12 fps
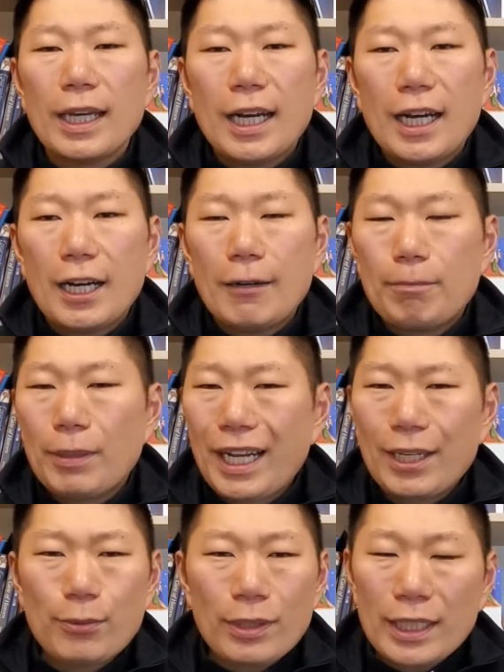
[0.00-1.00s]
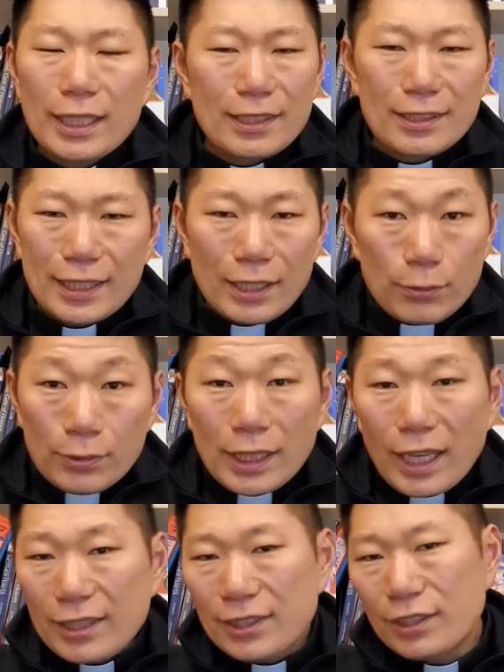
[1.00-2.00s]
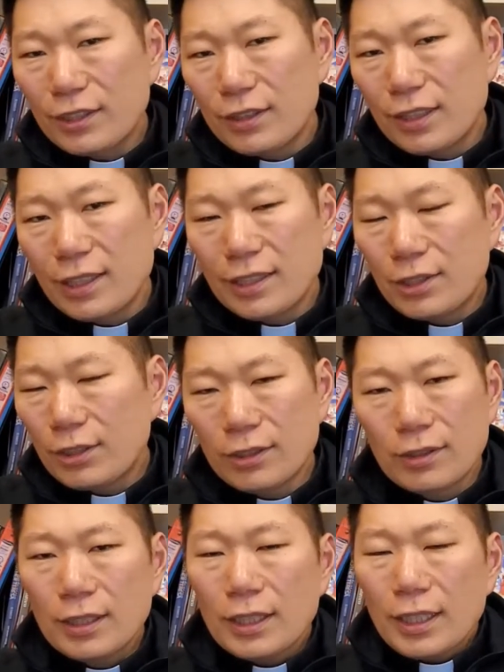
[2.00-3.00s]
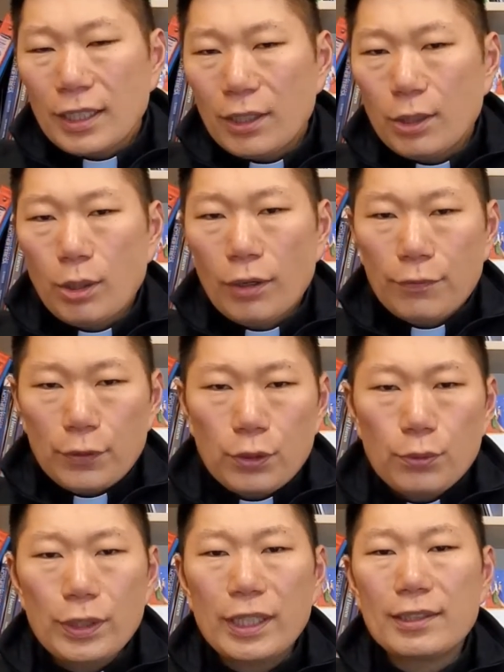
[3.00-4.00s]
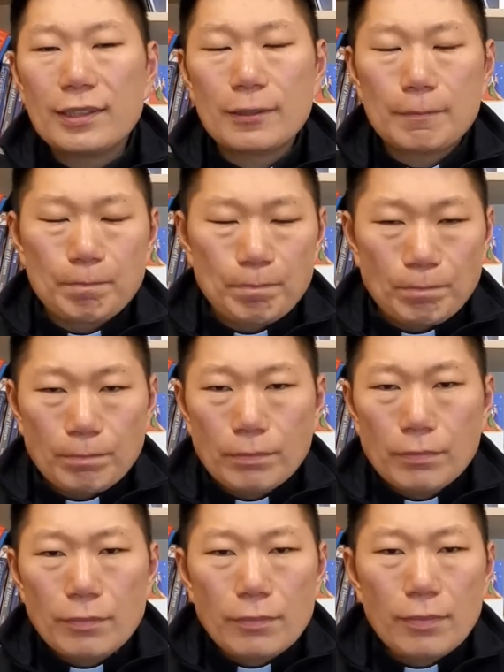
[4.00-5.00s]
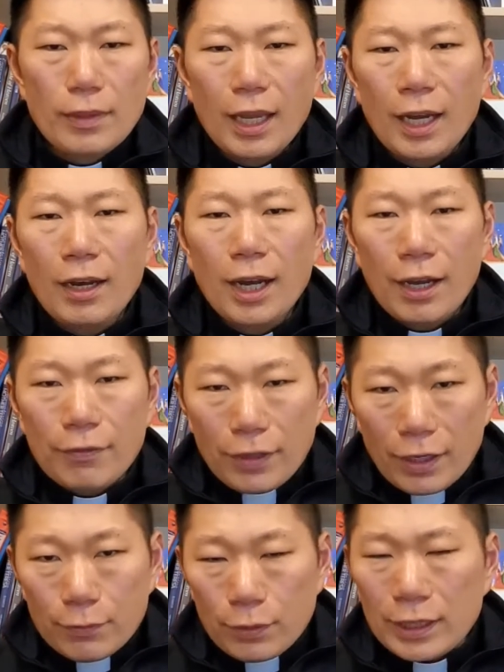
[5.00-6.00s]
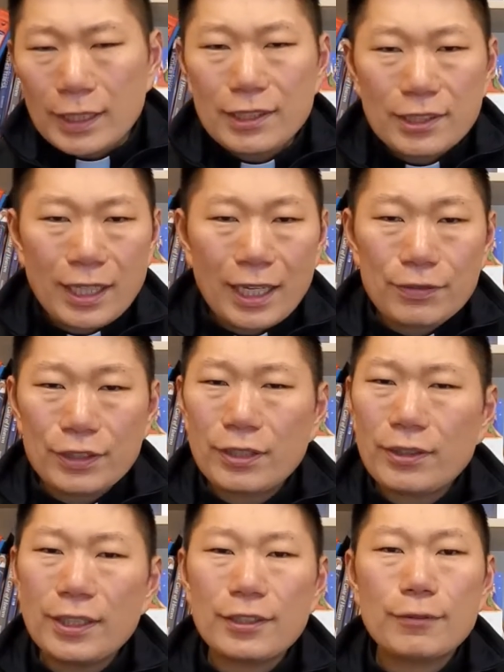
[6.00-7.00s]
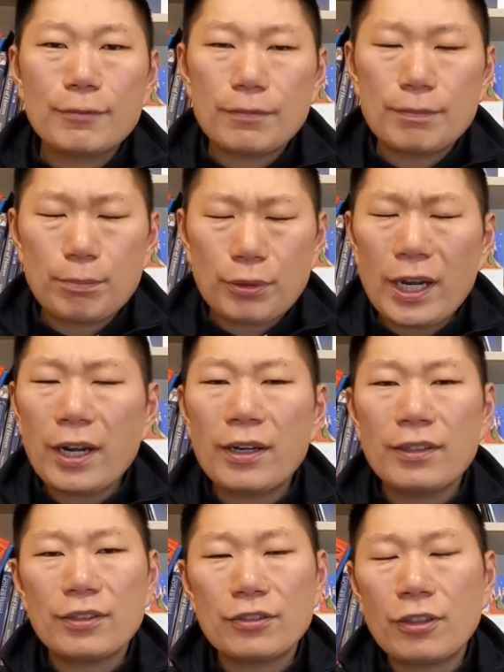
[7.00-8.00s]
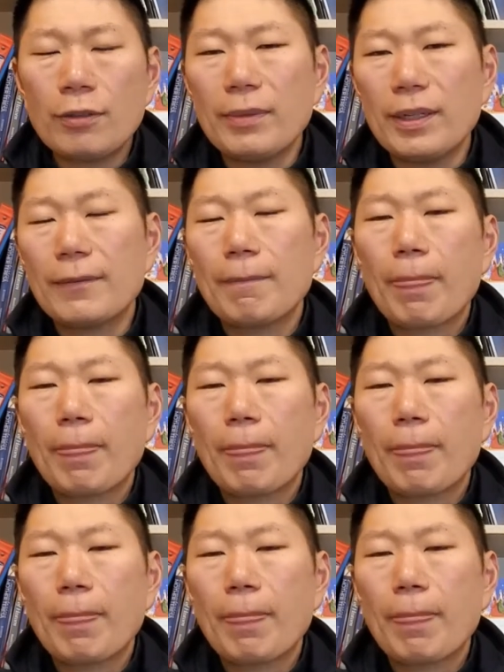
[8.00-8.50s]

But I really didn't realize this until a few weeks of really just kind of serious prayer and discernment.